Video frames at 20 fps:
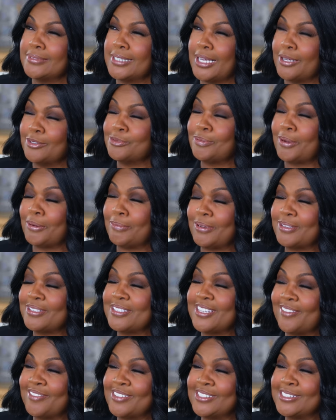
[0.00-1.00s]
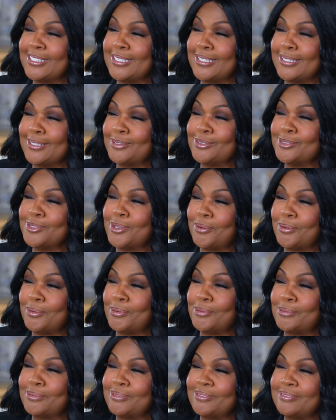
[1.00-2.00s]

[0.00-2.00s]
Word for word: yeah, I was probably about 17 years old.